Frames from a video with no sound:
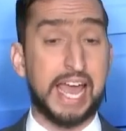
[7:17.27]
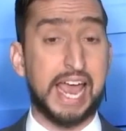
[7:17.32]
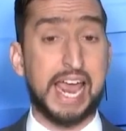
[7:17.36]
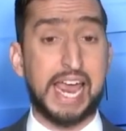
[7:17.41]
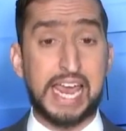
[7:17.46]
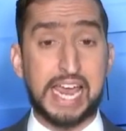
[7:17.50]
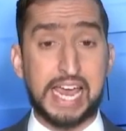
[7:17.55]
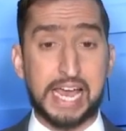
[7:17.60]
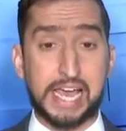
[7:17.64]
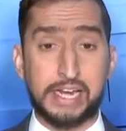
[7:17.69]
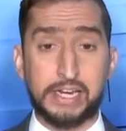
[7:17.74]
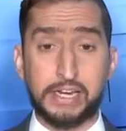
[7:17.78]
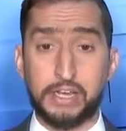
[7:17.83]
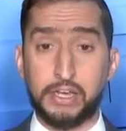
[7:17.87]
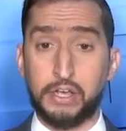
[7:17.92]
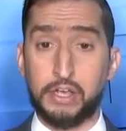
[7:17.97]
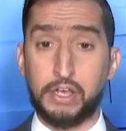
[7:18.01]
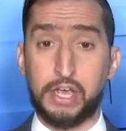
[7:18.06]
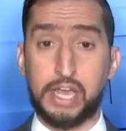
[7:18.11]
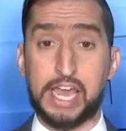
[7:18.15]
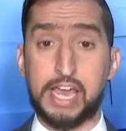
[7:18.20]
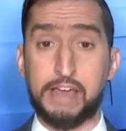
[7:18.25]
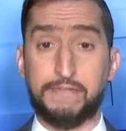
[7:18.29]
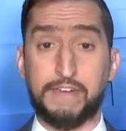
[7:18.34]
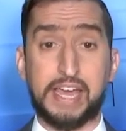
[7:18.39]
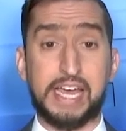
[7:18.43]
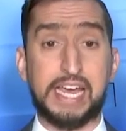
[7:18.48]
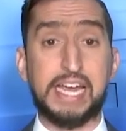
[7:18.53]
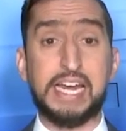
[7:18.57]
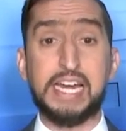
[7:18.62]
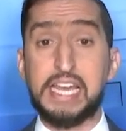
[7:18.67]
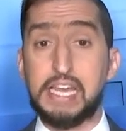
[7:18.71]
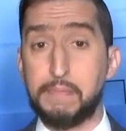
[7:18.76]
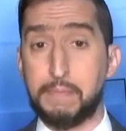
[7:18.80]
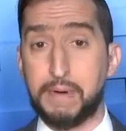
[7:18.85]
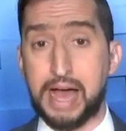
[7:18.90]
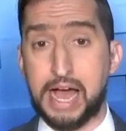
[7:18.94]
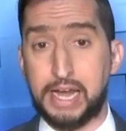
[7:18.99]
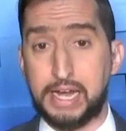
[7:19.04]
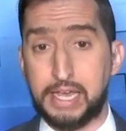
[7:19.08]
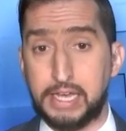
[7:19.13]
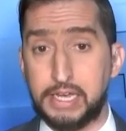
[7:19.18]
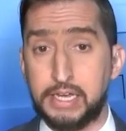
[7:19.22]
And if
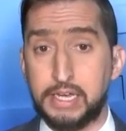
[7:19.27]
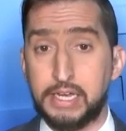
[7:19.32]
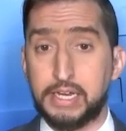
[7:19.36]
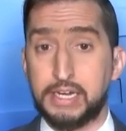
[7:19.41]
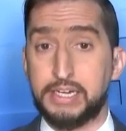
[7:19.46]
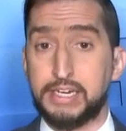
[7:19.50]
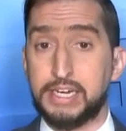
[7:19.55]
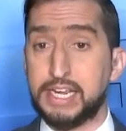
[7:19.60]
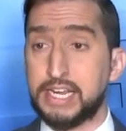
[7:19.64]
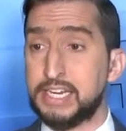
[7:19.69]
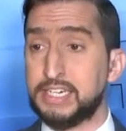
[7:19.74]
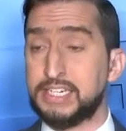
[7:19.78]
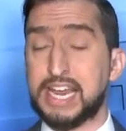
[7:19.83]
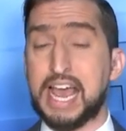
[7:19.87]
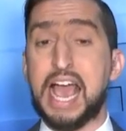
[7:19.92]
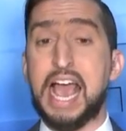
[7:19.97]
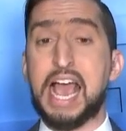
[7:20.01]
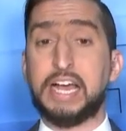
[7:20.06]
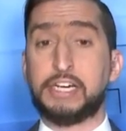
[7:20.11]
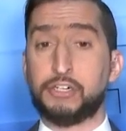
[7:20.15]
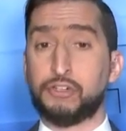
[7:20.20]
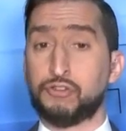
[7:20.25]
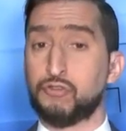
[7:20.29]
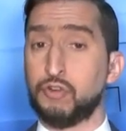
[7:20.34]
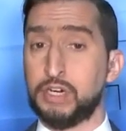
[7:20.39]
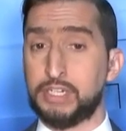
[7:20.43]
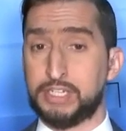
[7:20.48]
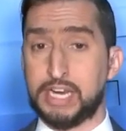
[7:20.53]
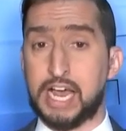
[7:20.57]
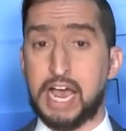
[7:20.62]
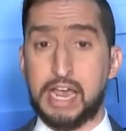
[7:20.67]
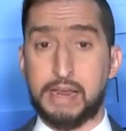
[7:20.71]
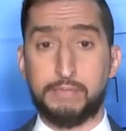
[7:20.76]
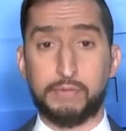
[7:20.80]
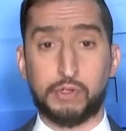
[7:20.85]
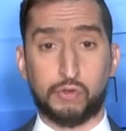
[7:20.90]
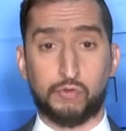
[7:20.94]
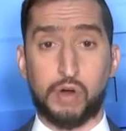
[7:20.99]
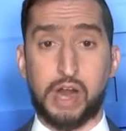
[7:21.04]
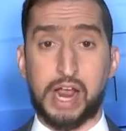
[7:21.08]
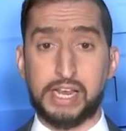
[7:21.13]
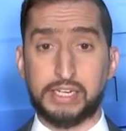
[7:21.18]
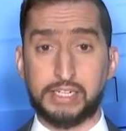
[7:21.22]
anybody needs extra time to
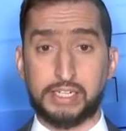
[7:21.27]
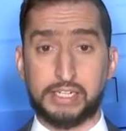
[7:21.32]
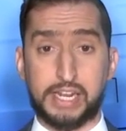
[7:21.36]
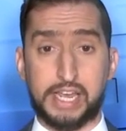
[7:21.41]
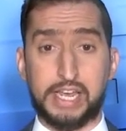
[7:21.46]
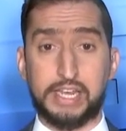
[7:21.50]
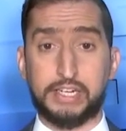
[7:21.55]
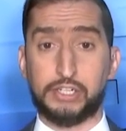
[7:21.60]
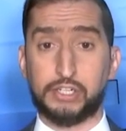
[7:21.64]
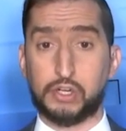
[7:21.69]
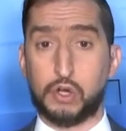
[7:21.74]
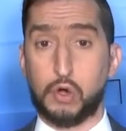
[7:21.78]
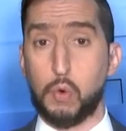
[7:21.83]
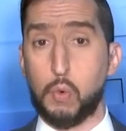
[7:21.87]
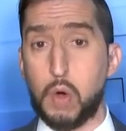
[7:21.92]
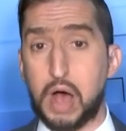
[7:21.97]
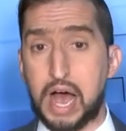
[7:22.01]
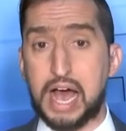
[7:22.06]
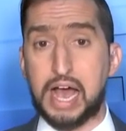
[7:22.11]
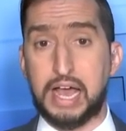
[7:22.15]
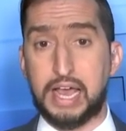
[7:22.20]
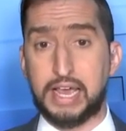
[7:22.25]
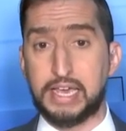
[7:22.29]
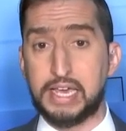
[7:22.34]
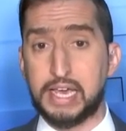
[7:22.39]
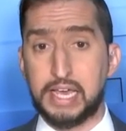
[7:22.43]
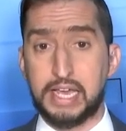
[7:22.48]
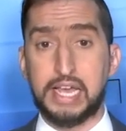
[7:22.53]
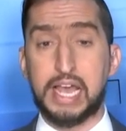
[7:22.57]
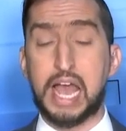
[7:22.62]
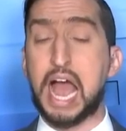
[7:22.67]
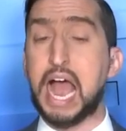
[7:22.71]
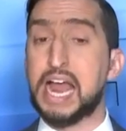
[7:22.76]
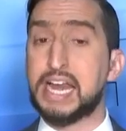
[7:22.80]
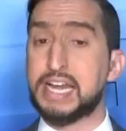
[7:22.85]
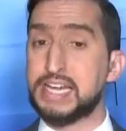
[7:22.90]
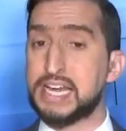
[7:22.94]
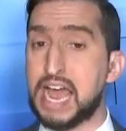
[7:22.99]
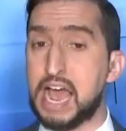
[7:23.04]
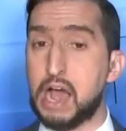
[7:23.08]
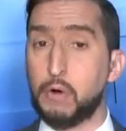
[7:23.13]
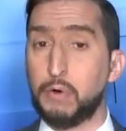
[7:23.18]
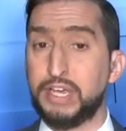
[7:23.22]
rest, it's Kawhi. And
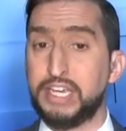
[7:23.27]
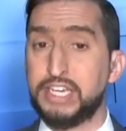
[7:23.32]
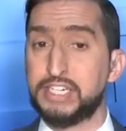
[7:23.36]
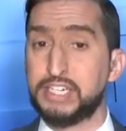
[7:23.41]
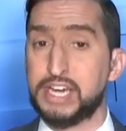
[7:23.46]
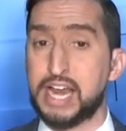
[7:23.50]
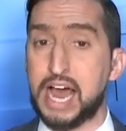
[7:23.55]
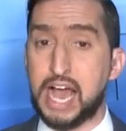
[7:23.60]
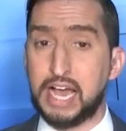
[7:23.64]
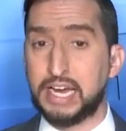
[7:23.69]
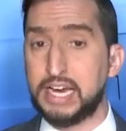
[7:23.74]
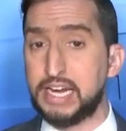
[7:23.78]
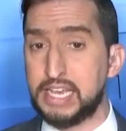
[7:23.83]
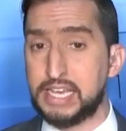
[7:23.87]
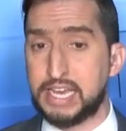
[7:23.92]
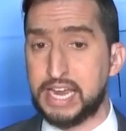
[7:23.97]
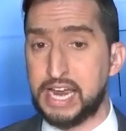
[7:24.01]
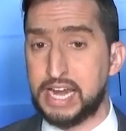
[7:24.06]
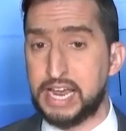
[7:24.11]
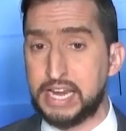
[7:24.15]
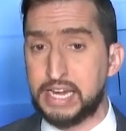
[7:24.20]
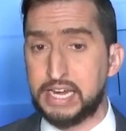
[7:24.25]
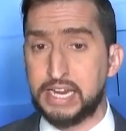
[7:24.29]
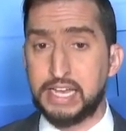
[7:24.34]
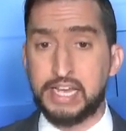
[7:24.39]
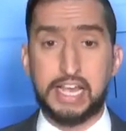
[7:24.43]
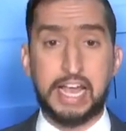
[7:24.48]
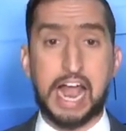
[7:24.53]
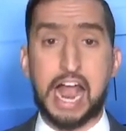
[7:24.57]
now he's not going to get it. Yep.